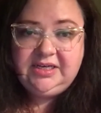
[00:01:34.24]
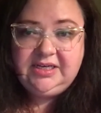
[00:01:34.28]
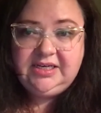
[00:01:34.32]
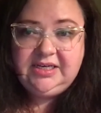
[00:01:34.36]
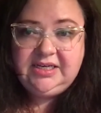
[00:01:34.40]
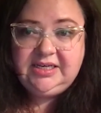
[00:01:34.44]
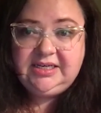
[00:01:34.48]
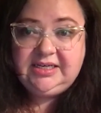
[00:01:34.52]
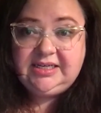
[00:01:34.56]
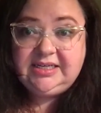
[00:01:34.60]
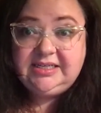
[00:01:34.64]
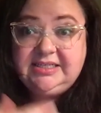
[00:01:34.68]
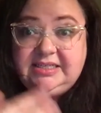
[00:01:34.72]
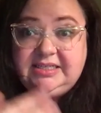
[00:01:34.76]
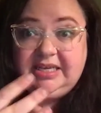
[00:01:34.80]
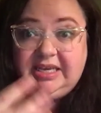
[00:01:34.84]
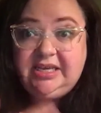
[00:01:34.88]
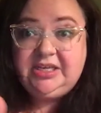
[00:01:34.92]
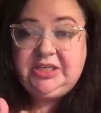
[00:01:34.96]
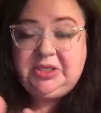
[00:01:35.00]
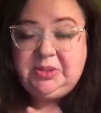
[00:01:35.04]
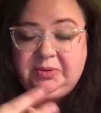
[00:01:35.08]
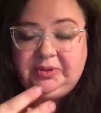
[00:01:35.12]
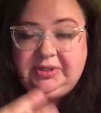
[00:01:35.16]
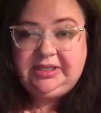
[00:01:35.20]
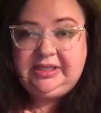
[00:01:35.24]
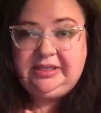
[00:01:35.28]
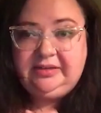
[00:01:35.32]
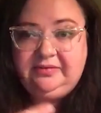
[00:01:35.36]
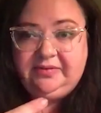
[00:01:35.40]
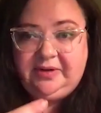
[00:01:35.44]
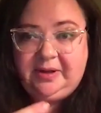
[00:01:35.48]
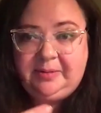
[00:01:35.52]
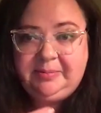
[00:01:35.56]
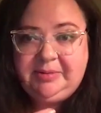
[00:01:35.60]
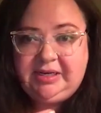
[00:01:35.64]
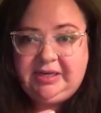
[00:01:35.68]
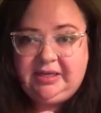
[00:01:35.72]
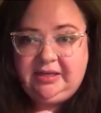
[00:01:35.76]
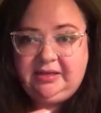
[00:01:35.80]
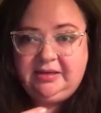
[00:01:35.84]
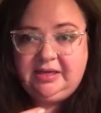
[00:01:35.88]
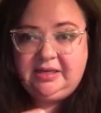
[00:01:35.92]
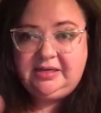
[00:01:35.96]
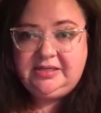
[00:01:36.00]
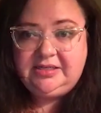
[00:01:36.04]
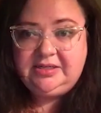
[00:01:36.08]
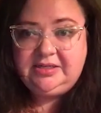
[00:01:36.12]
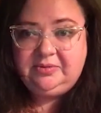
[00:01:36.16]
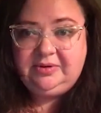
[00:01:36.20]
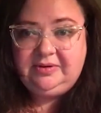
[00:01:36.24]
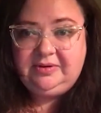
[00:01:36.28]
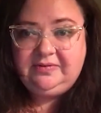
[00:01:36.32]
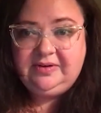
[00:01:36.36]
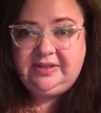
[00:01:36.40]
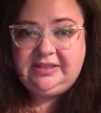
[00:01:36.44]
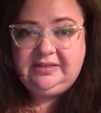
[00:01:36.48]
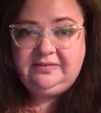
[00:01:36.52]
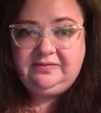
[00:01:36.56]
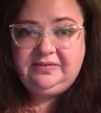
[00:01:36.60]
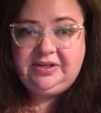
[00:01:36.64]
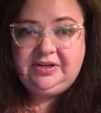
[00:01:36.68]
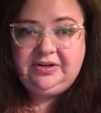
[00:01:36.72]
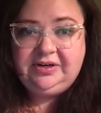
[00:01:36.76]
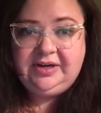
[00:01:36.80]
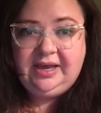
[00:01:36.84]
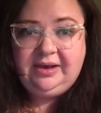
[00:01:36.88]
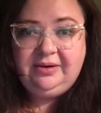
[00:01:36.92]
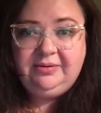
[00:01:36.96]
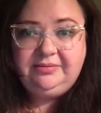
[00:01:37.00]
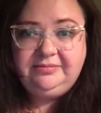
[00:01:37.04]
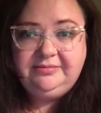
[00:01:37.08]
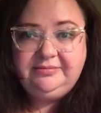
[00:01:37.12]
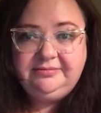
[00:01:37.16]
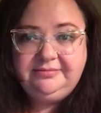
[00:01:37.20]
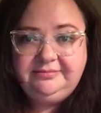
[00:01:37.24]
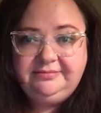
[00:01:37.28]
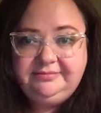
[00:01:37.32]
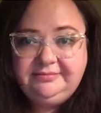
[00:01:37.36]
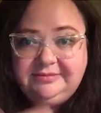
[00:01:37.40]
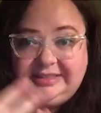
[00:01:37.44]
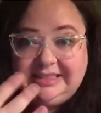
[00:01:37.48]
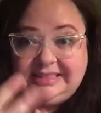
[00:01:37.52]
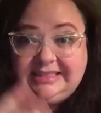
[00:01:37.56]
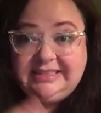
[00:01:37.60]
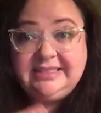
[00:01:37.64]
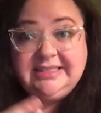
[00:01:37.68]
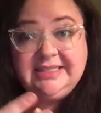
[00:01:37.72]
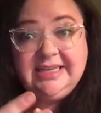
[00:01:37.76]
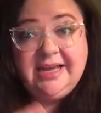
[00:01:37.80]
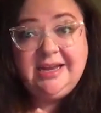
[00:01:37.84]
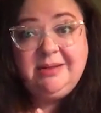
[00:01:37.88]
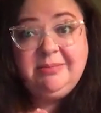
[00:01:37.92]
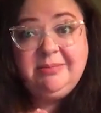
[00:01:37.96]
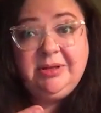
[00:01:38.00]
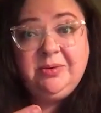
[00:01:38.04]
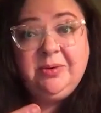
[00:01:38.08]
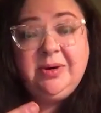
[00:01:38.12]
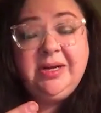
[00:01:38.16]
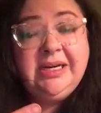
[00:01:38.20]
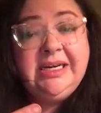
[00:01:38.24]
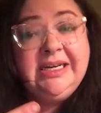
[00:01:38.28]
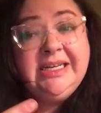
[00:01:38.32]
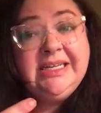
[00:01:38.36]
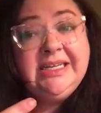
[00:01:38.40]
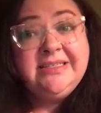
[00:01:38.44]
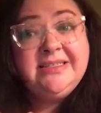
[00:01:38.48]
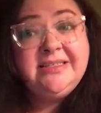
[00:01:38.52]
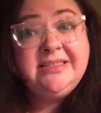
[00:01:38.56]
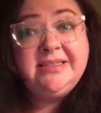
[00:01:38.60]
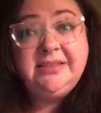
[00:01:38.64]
continually vomiting until we finally figured out this has got to be what it is.